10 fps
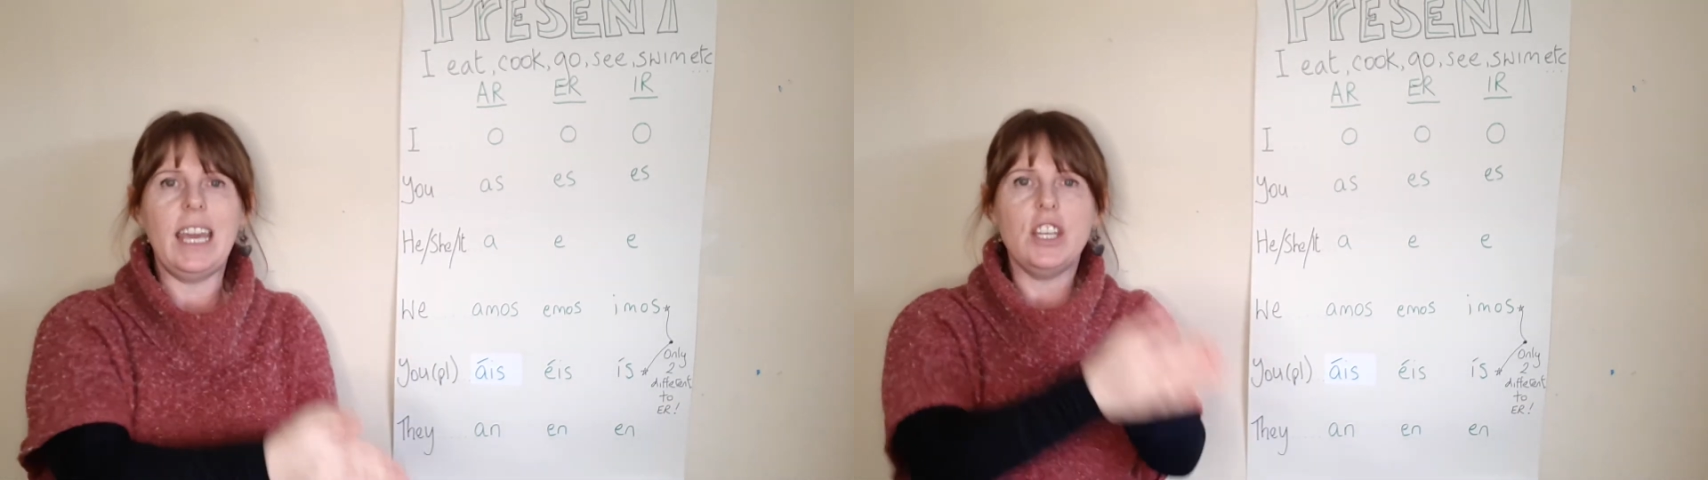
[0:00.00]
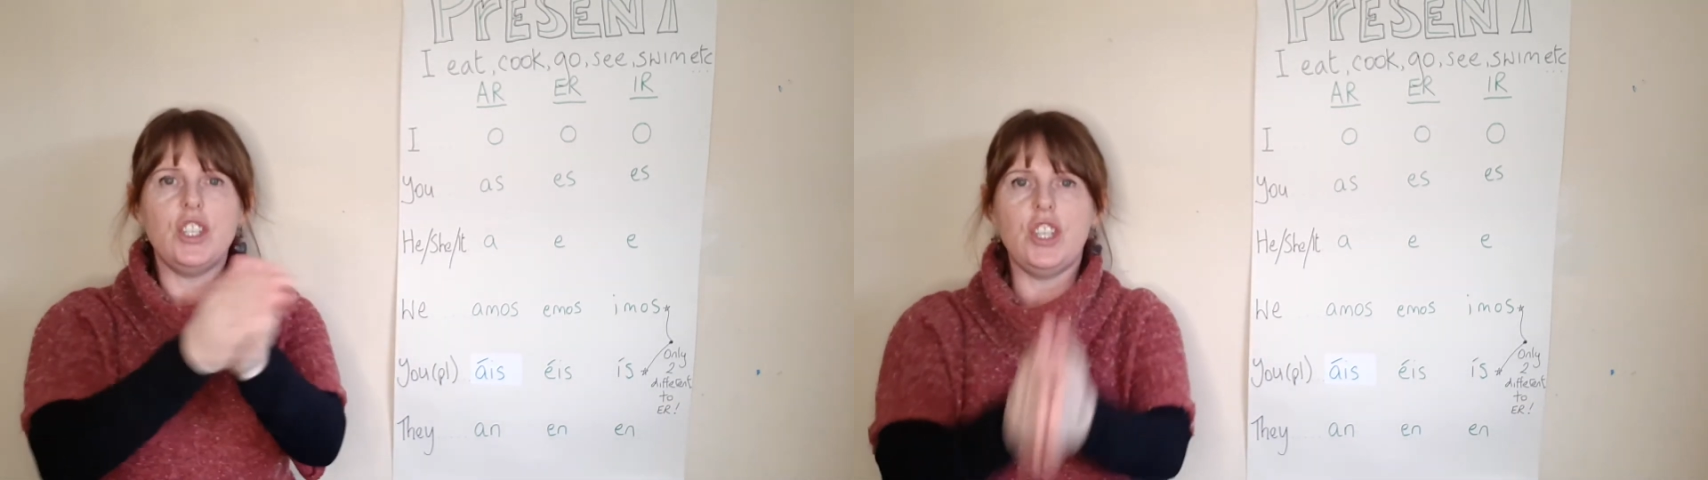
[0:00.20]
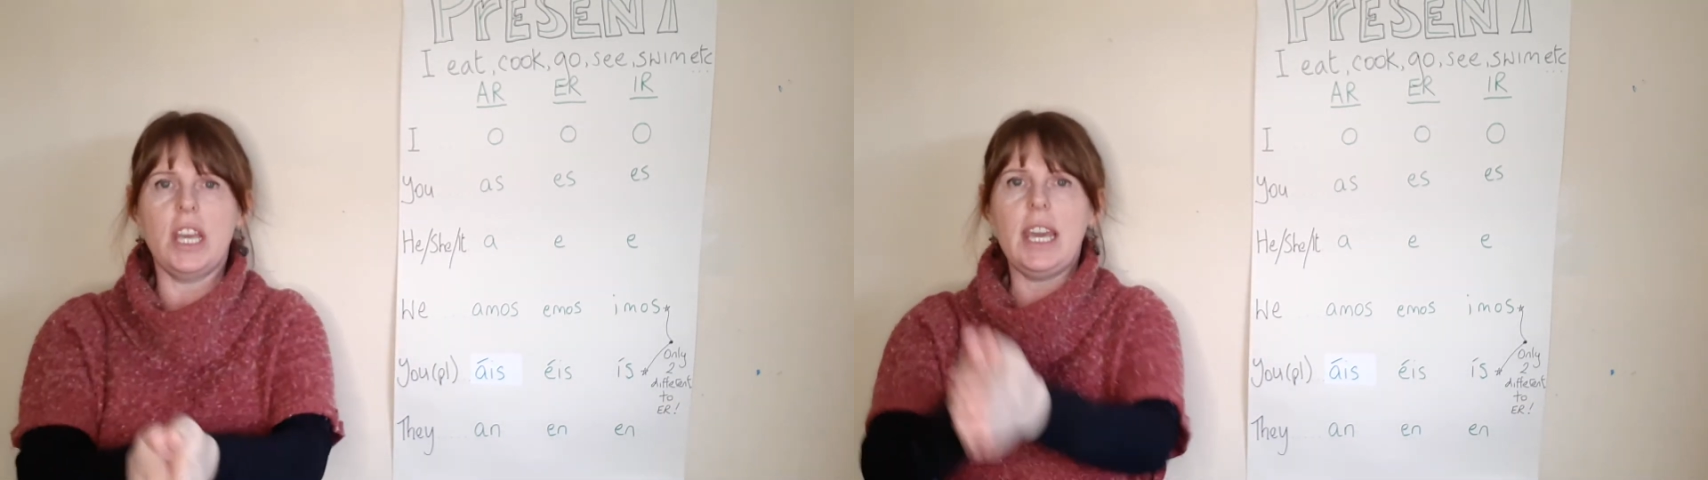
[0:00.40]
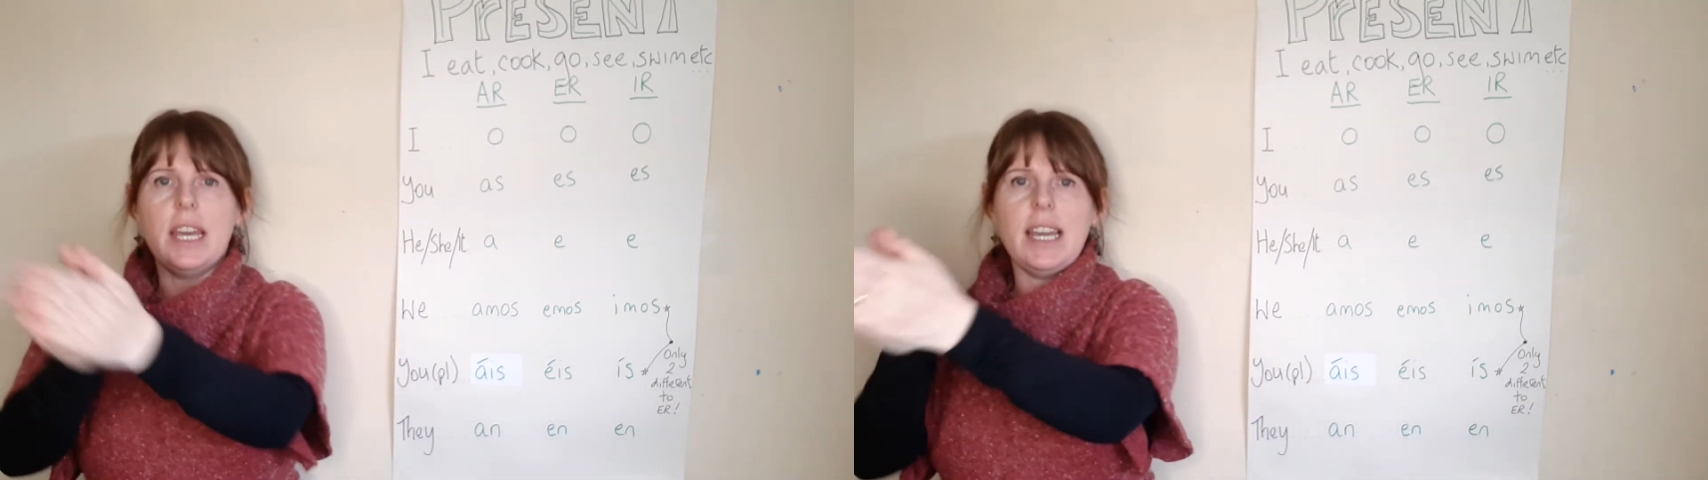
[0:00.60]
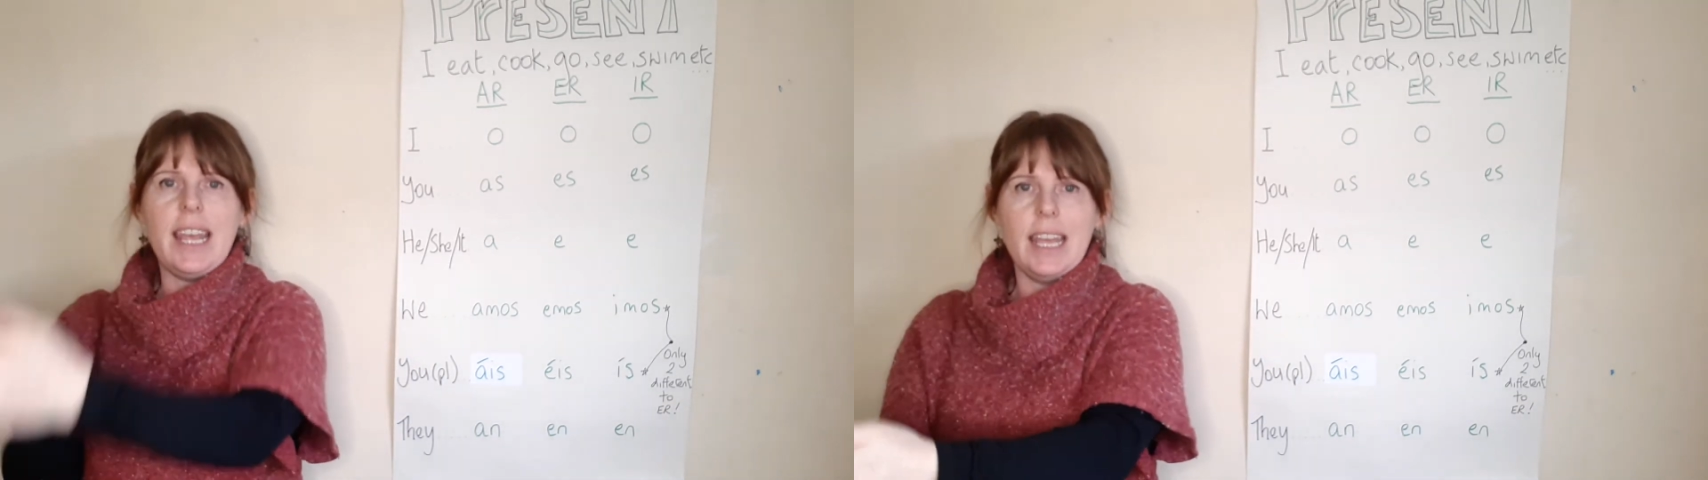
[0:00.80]
she,
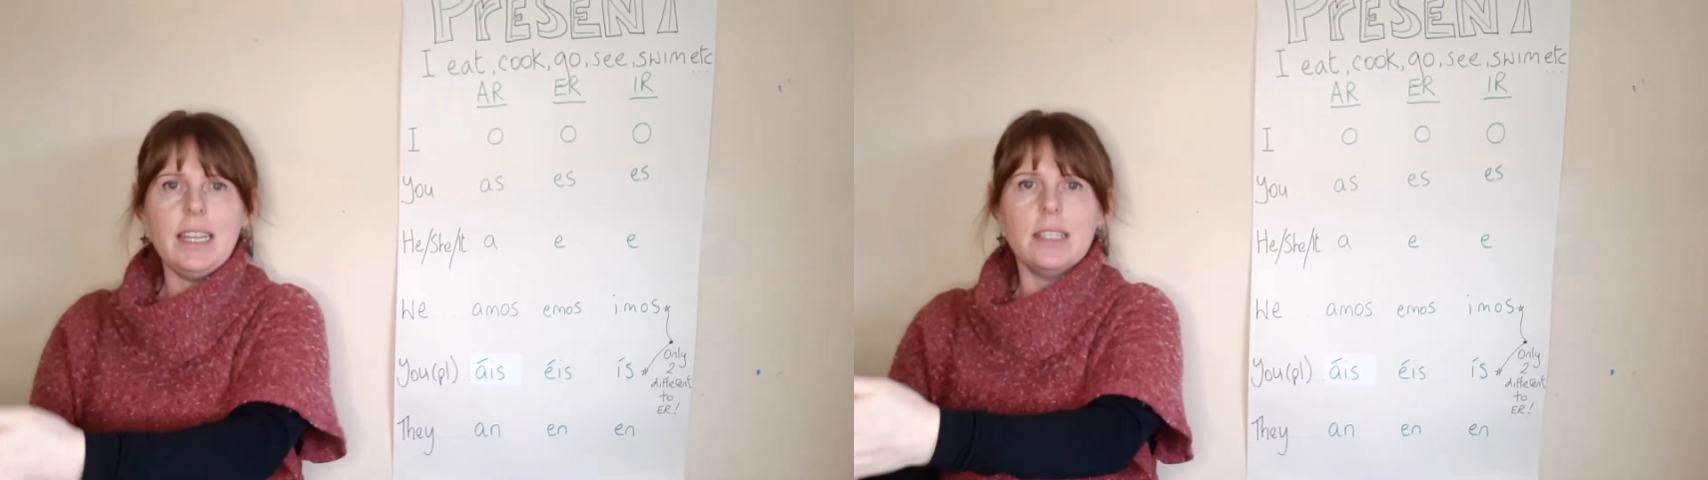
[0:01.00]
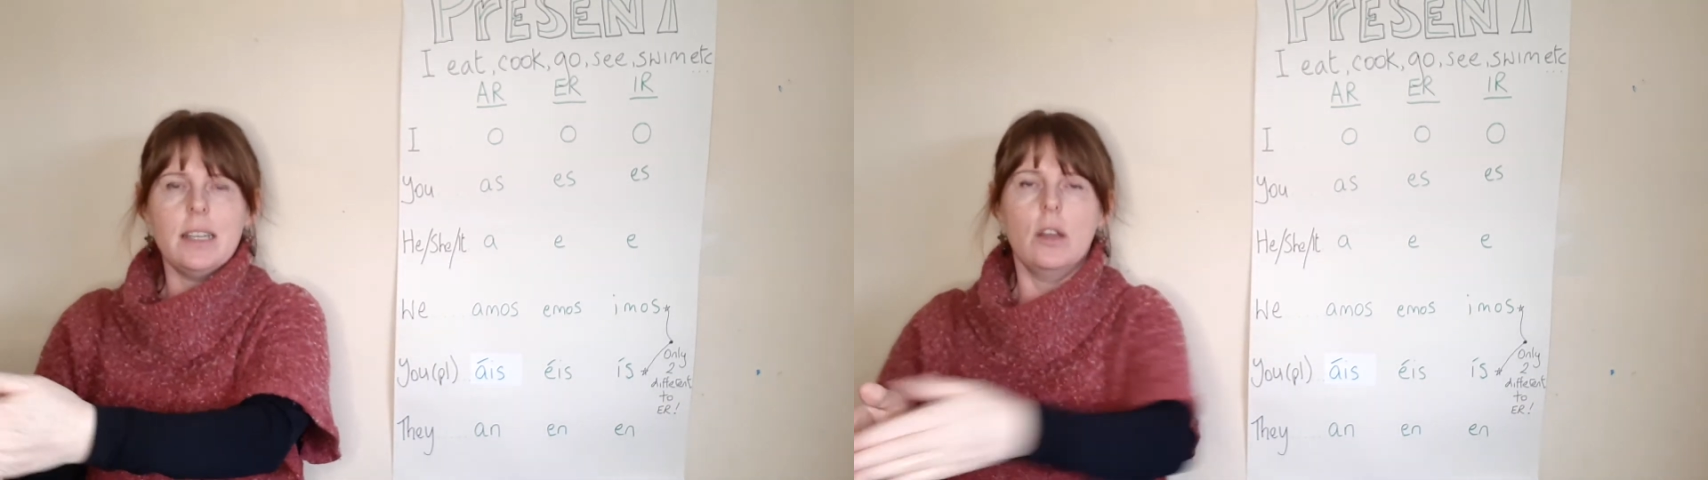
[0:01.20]
and it,